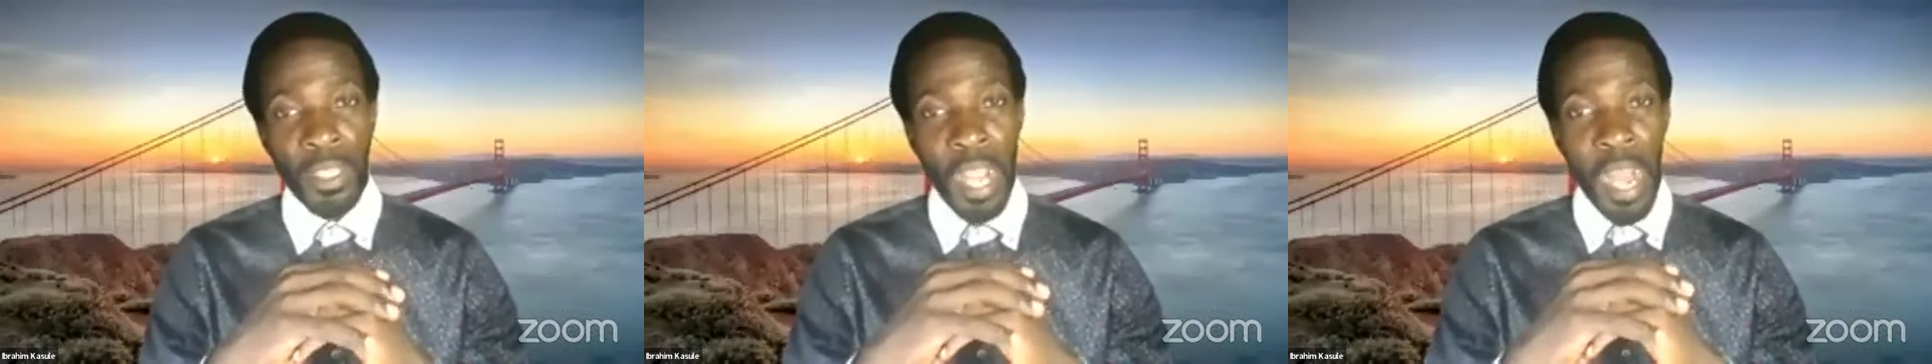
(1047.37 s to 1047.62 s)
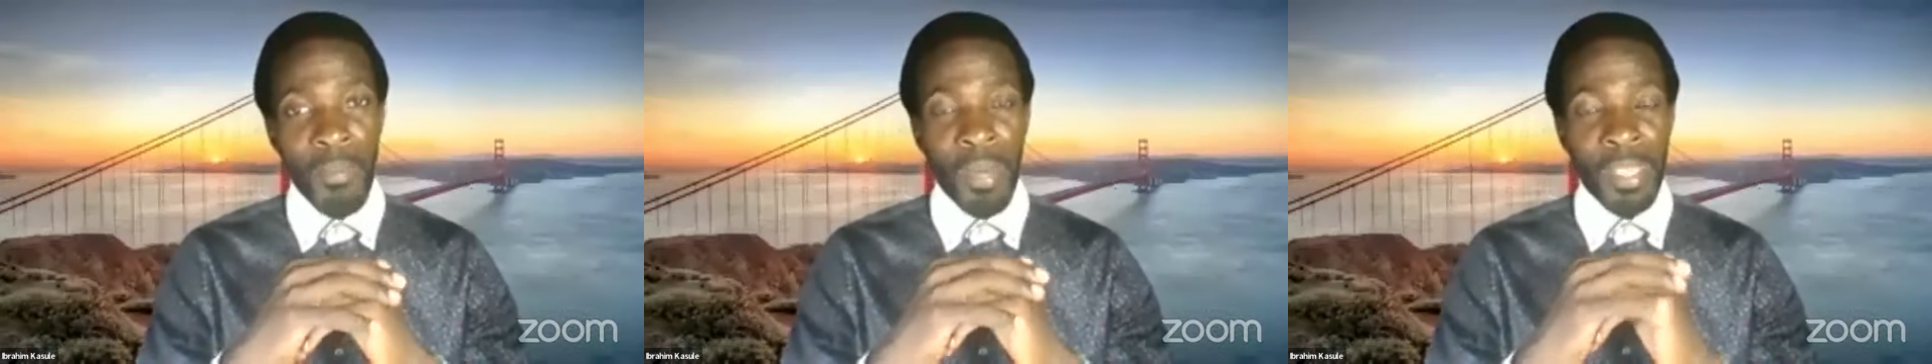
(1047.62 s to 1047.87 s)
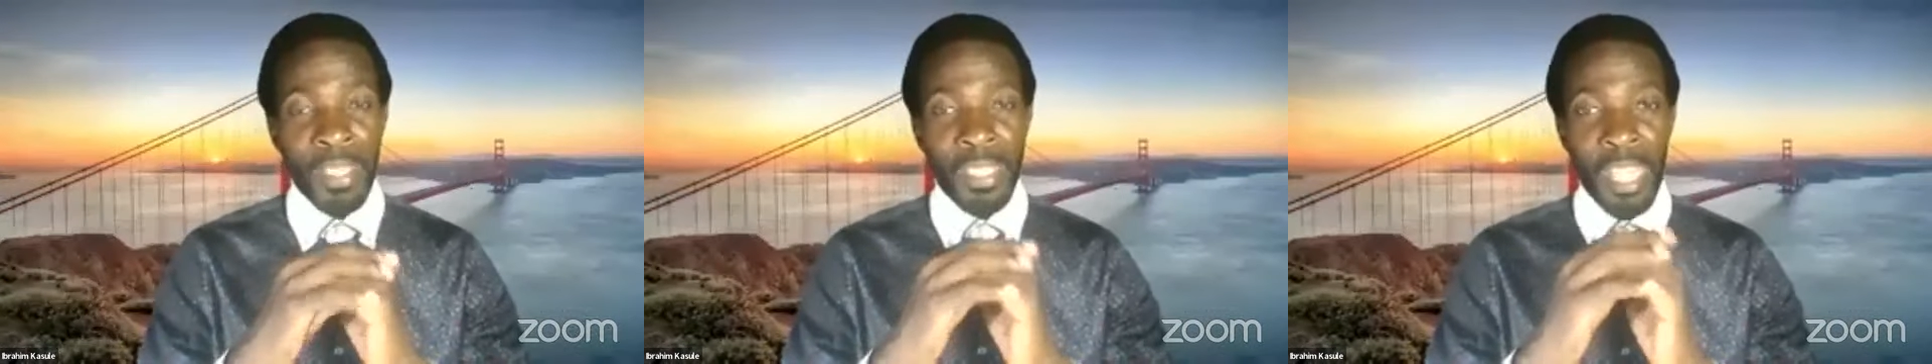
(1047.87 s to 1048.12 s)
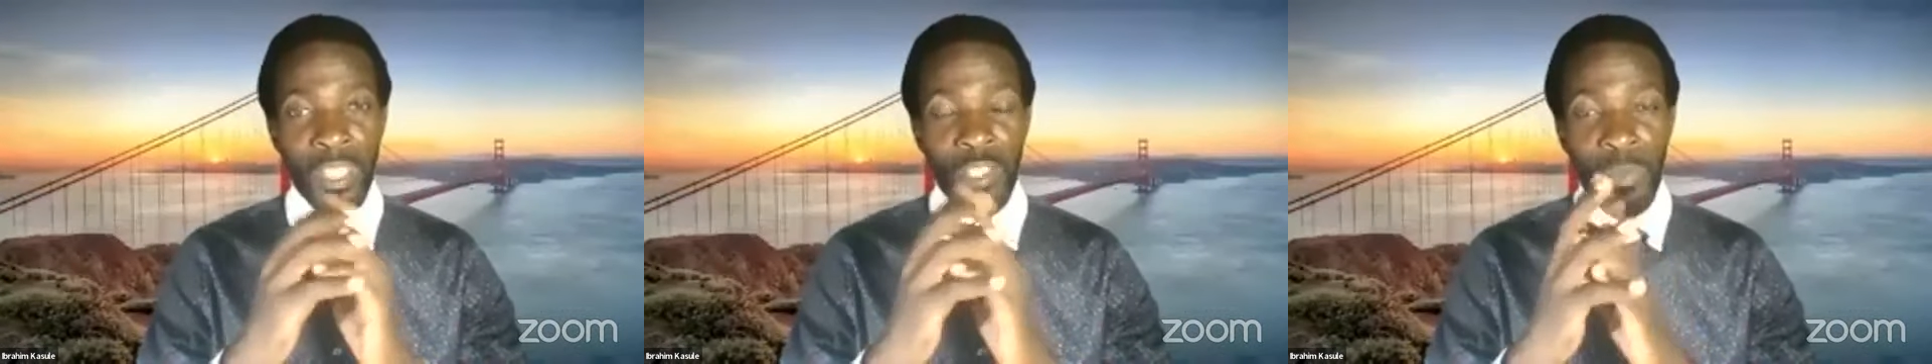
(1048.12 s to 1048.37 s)
Come and
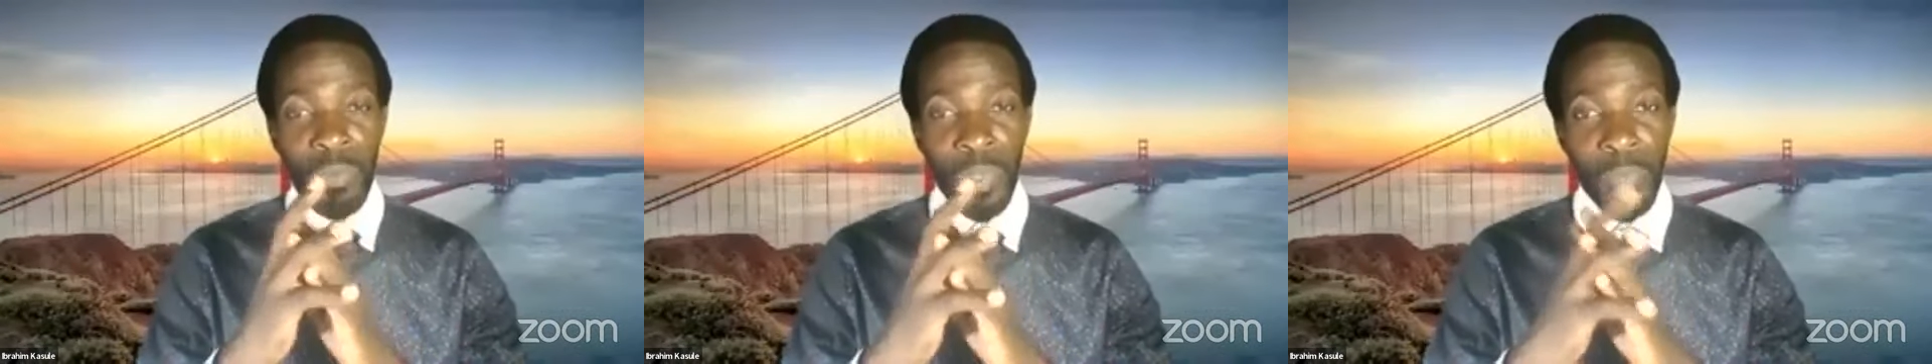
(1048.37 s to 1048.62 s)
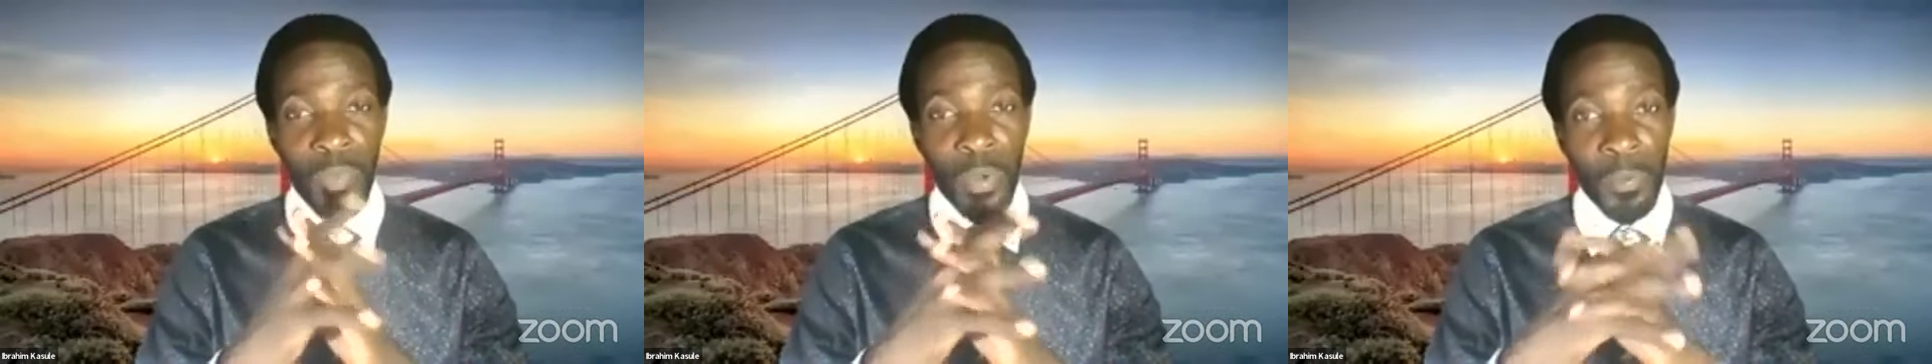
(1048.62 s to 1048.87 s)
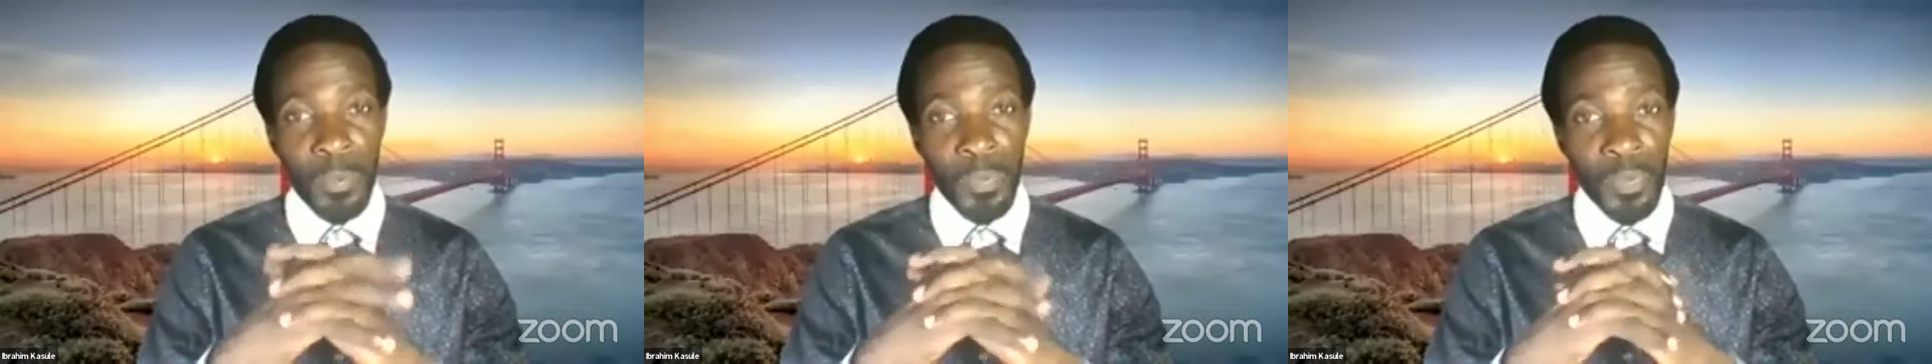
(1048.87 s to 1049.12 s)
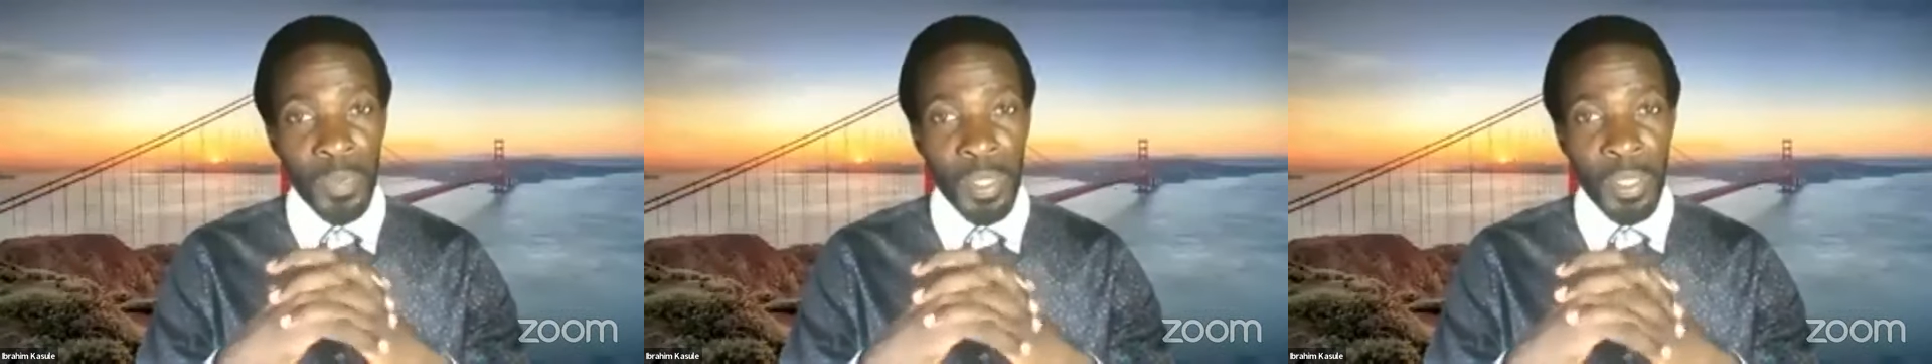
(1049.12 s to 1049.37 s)
touch your people.
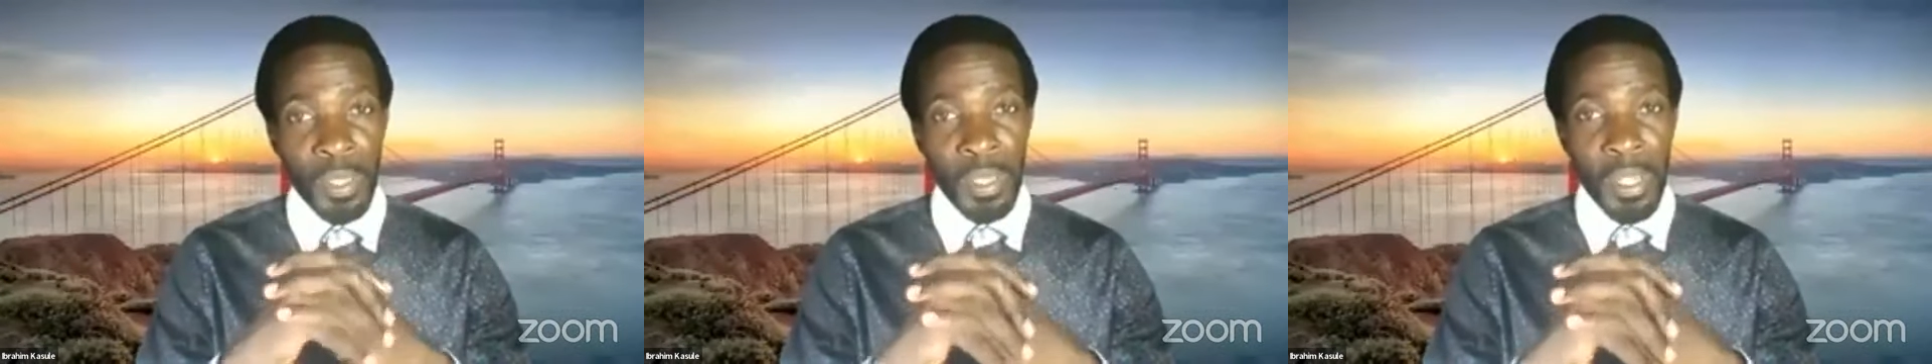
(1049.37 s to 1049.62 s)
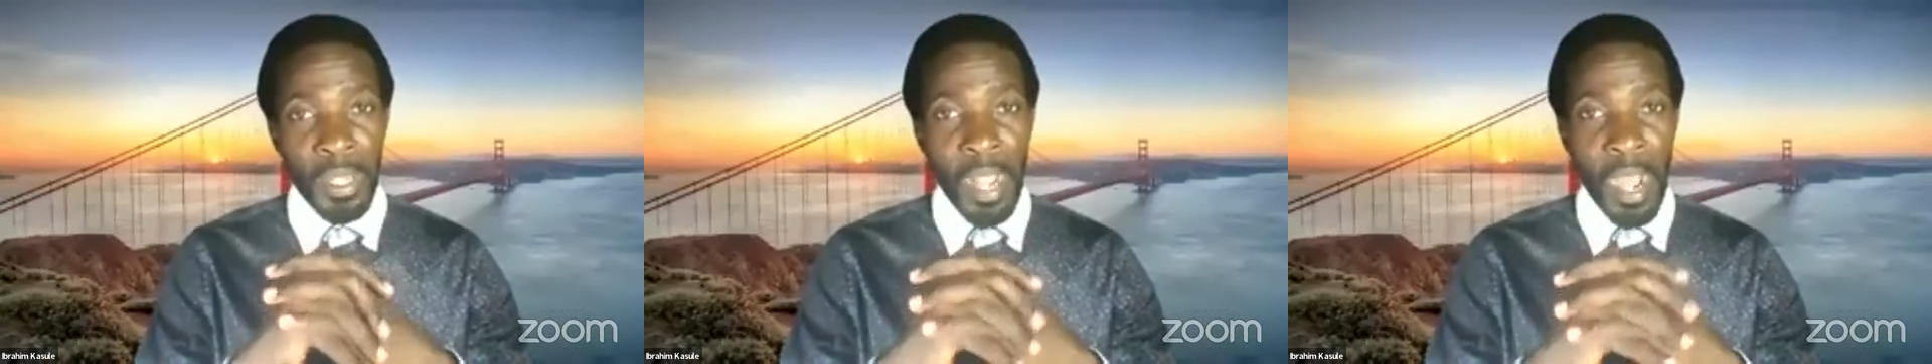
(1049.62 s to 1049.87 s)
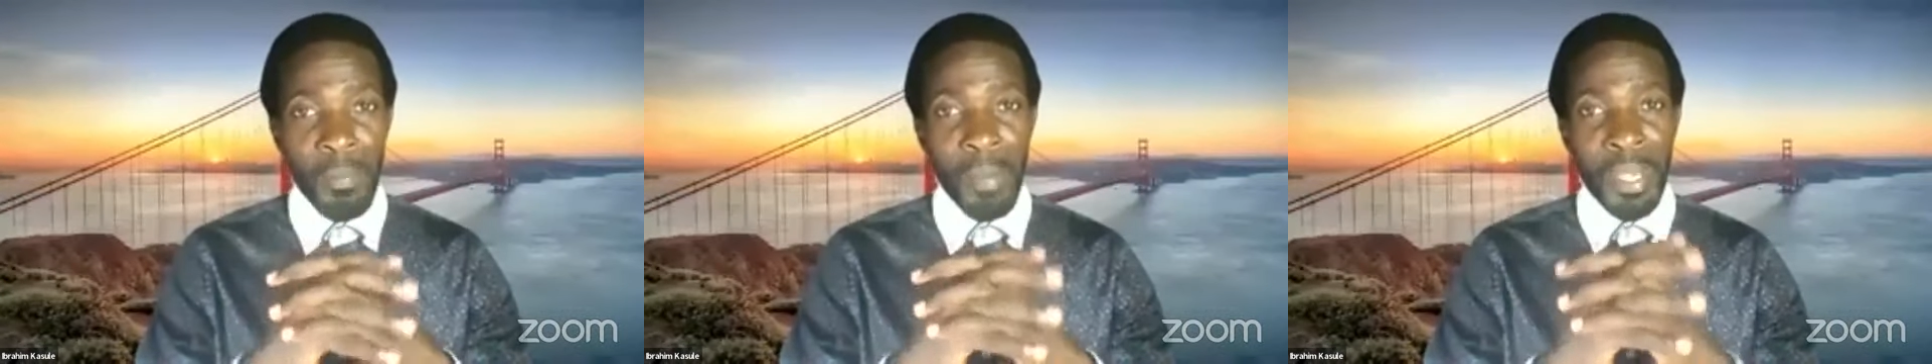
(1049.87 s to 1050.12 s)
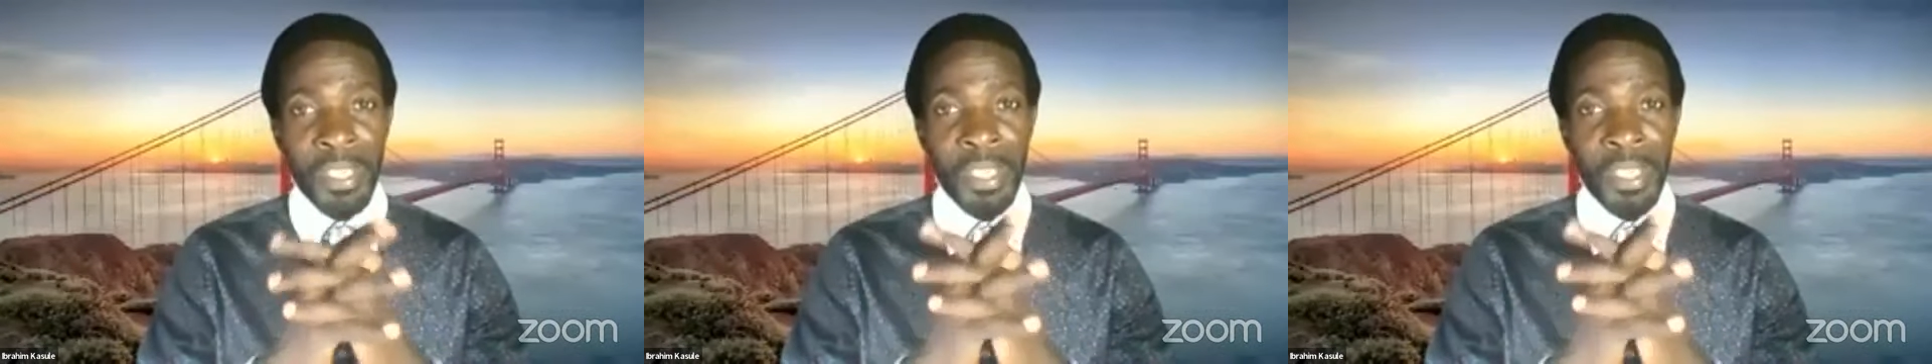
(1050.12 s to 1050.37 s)
Come
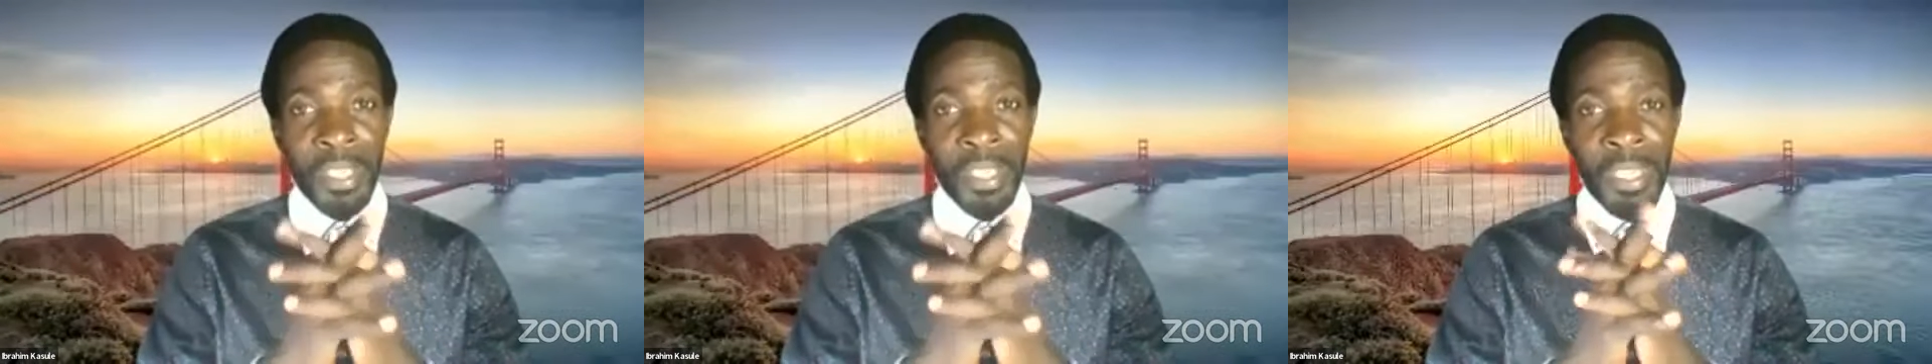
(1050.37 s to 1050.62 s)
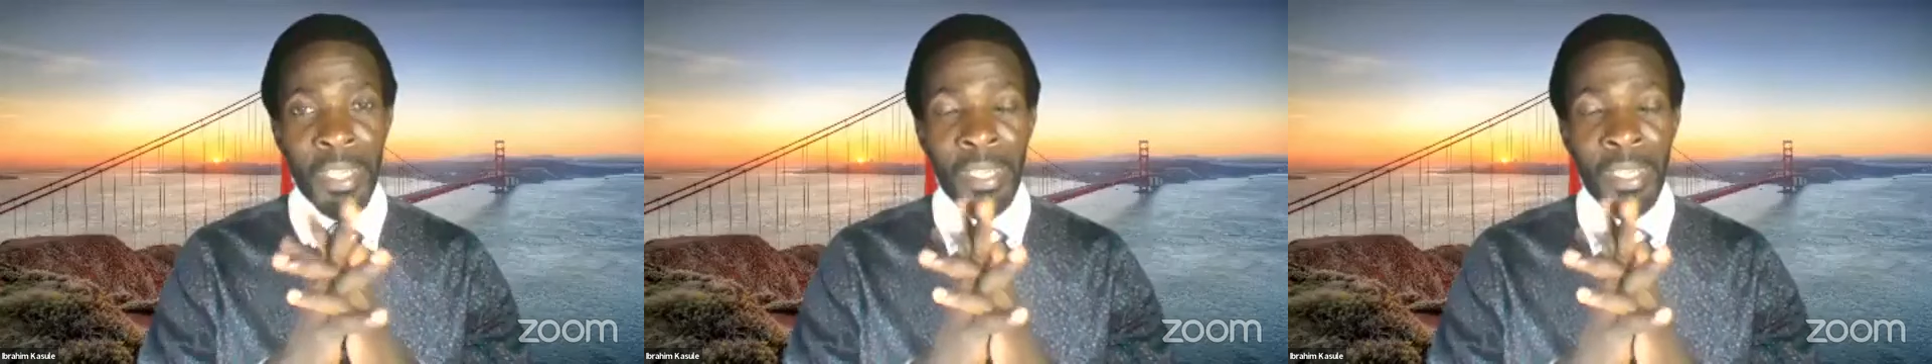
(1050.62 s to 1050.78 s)
and heal.